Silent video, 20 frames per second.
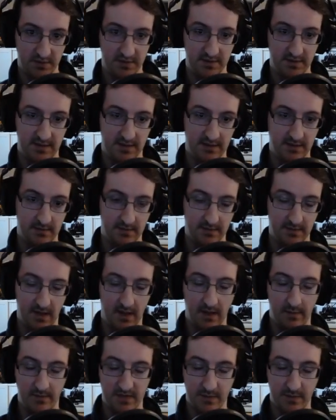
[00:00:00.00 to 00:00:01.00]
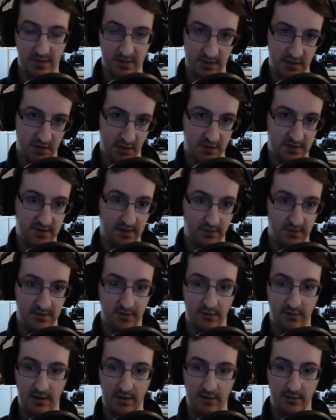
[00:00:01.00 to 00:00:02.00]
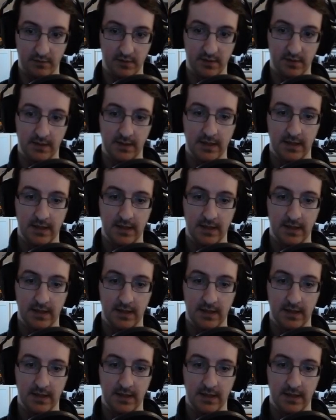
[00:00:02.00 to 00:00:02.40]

and then smash the sword down into the ground.